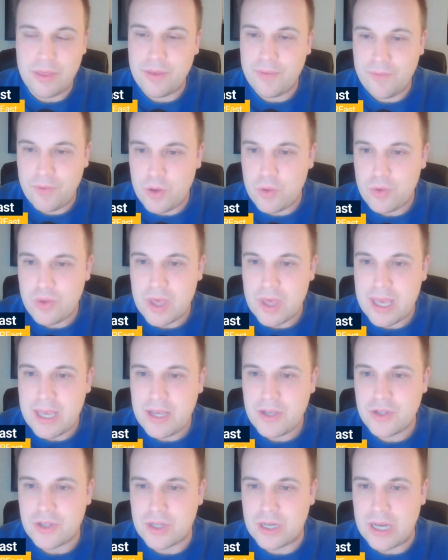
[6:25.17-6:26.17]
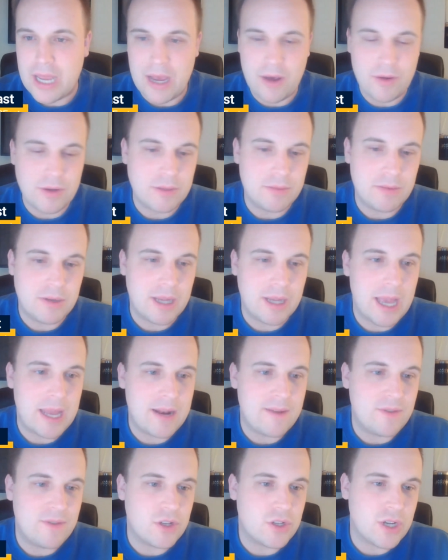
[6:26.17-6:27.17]
view things and how it's been
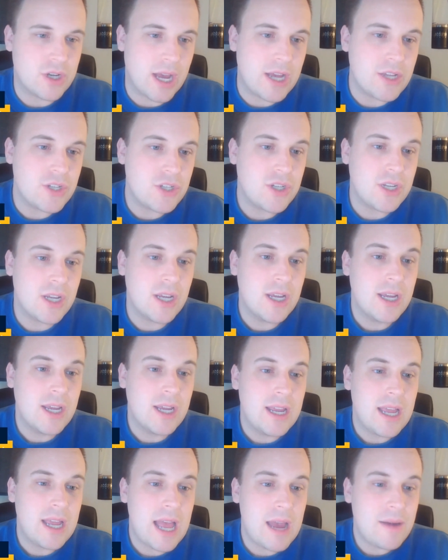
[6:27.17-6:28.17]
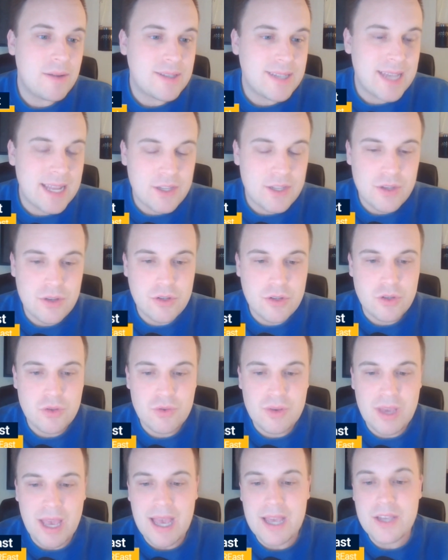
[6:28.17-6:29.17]
kind of discussed, I would say it's those
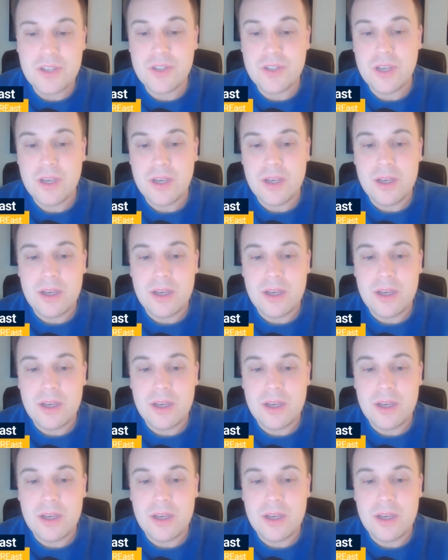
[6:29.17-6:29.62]
two guys.